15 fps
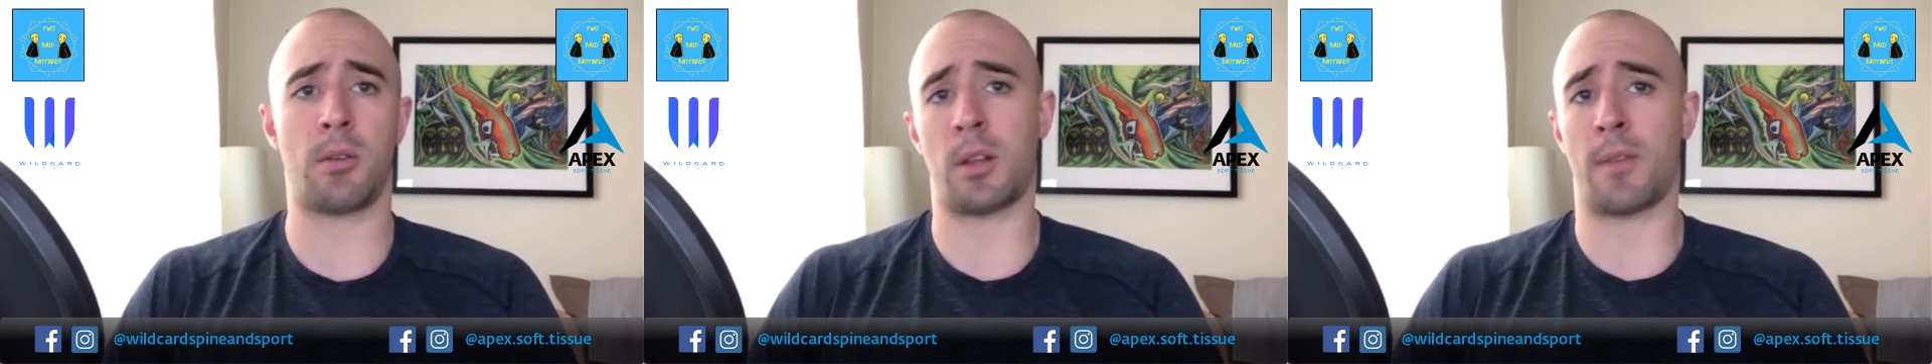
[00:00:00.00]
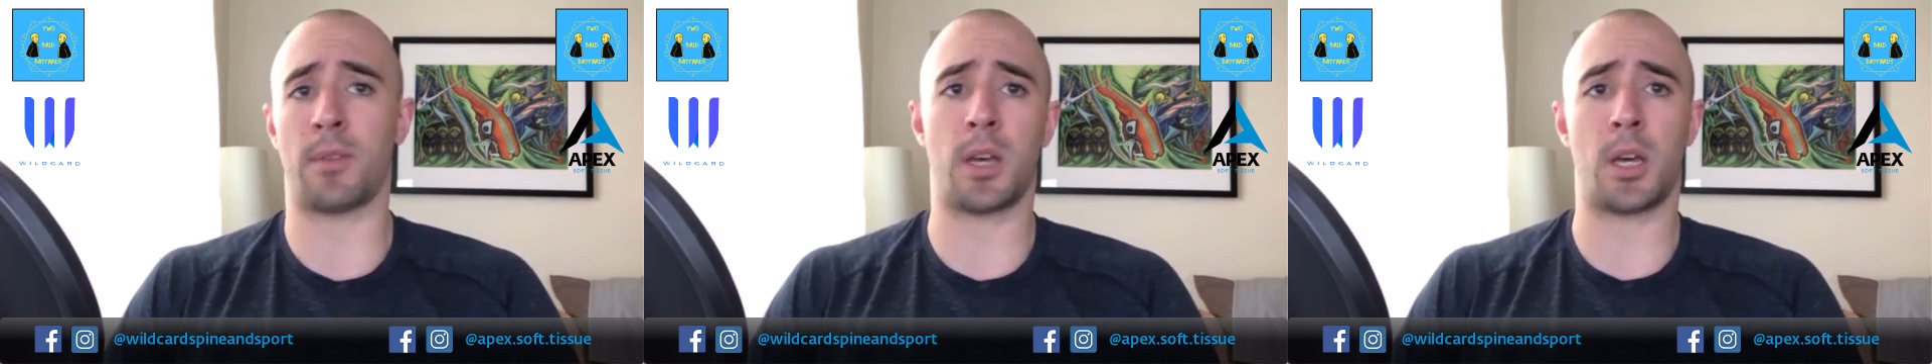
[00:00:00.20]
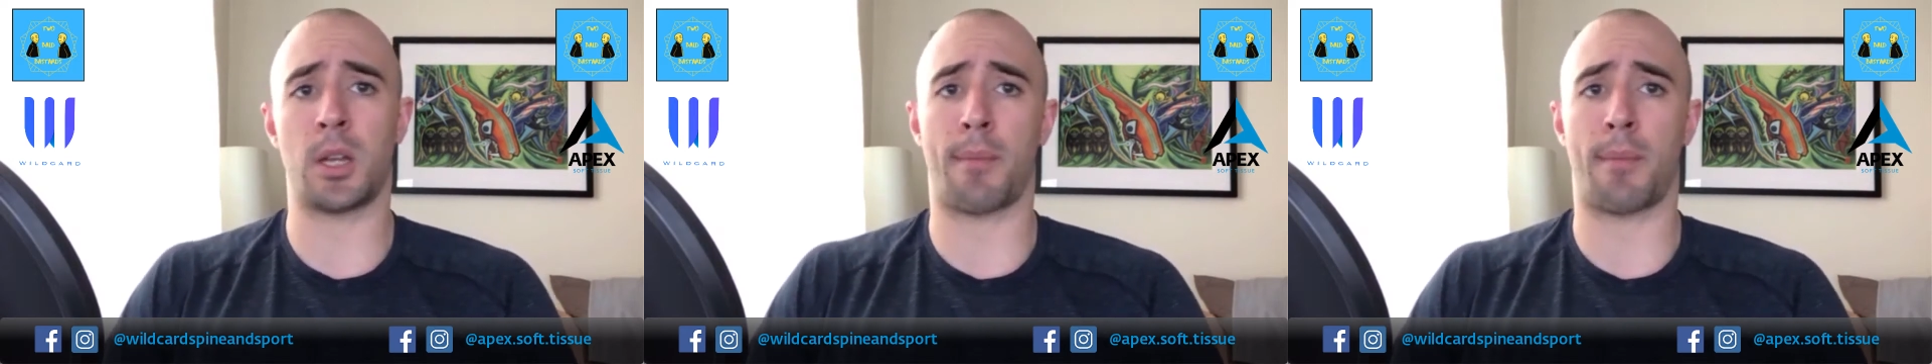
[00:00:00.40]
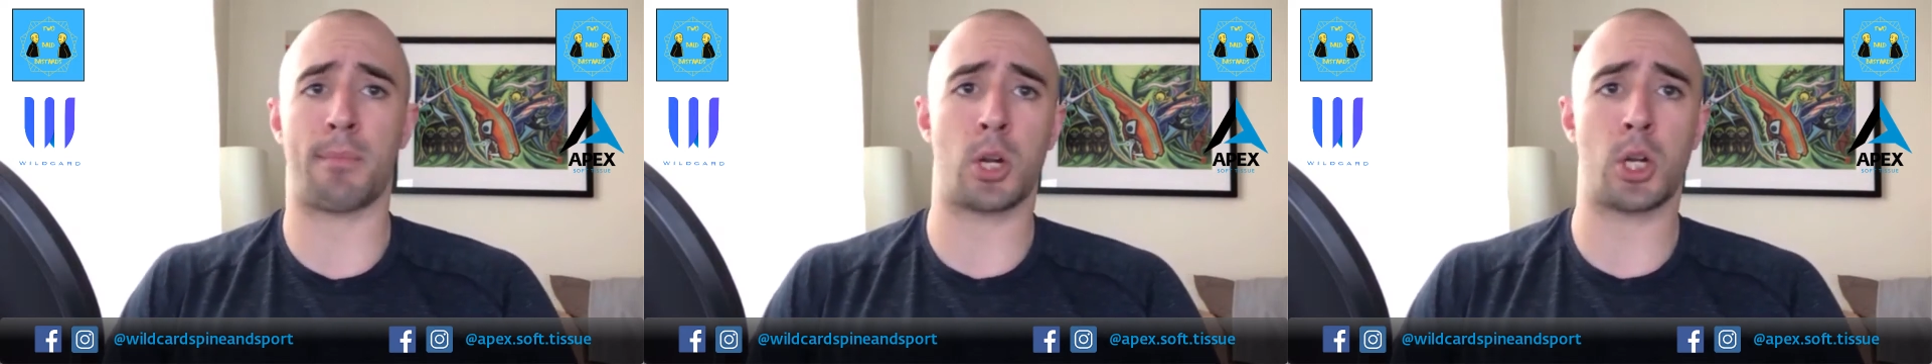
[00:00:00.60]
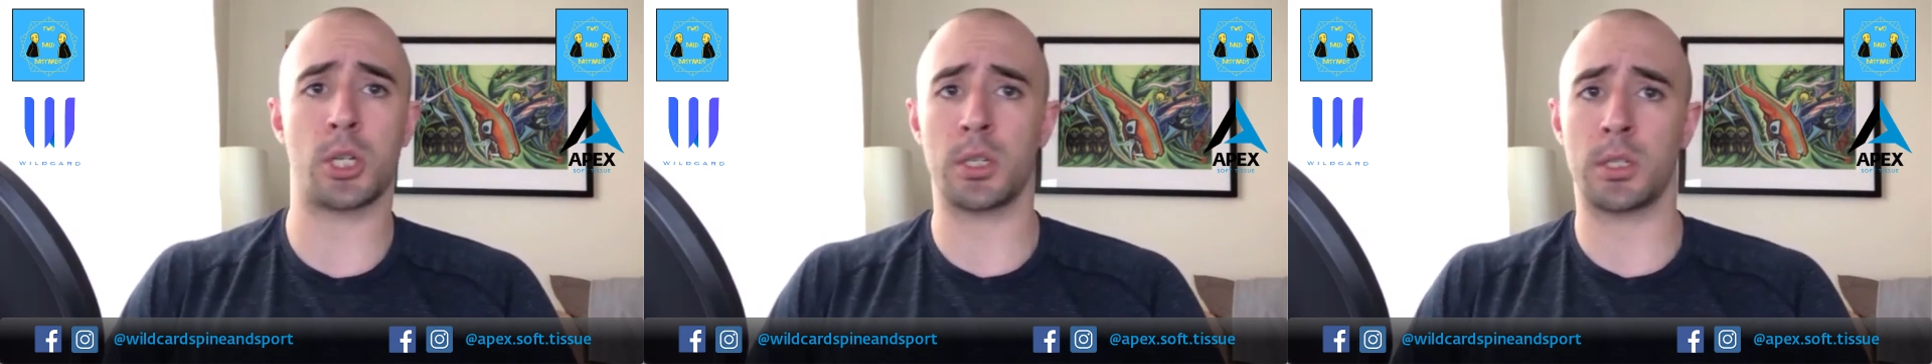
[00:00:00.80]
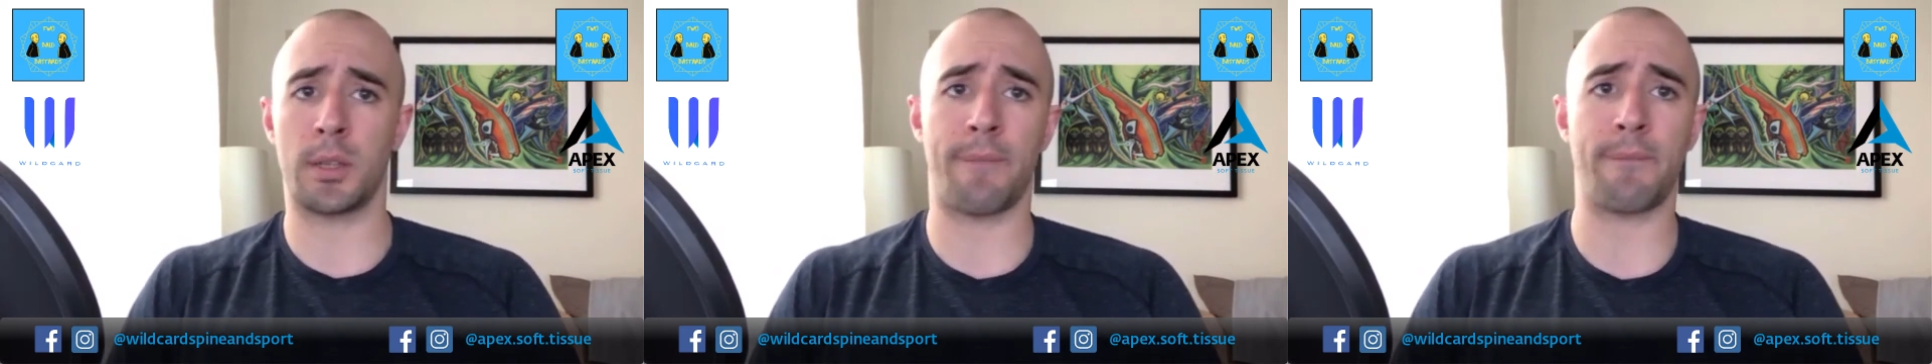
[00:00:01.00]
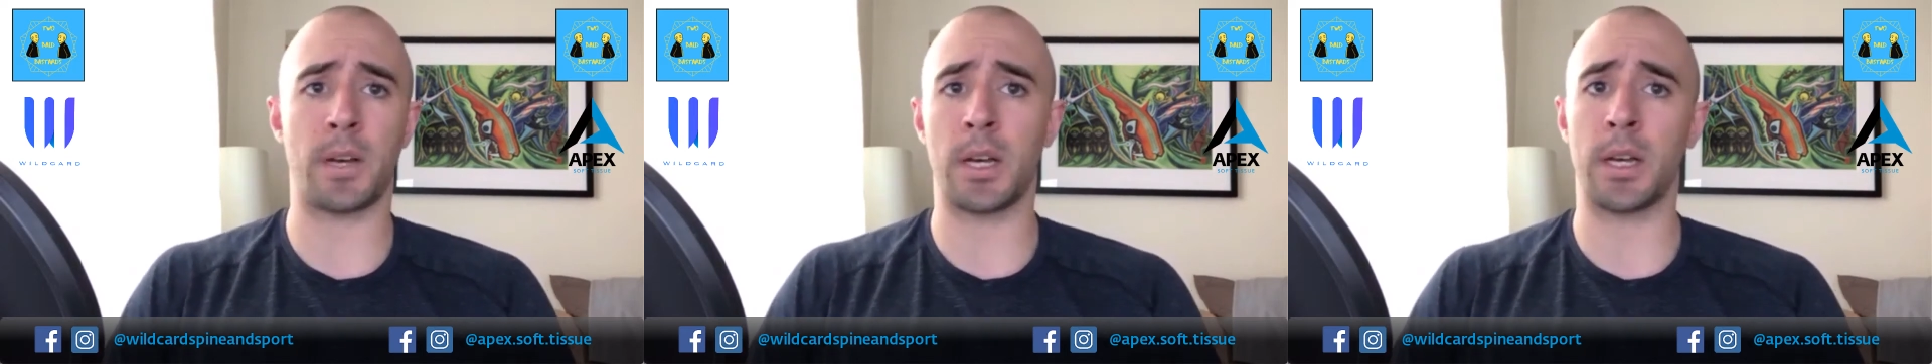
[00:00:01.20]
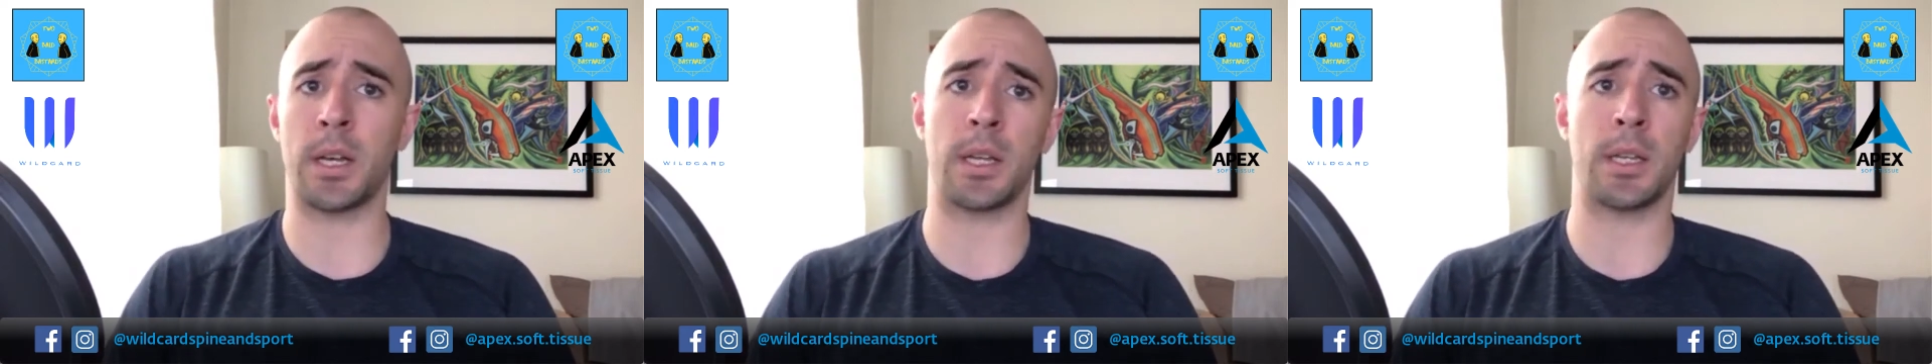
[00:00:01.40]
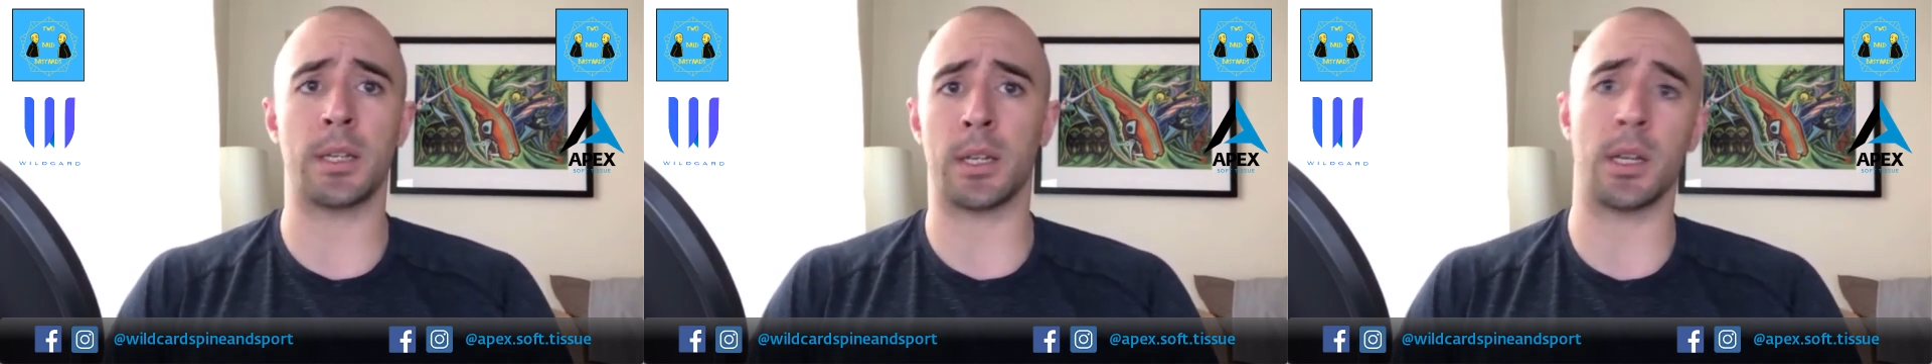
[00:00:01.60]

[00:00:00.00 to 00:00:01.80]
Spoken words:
and I've got an emergency fund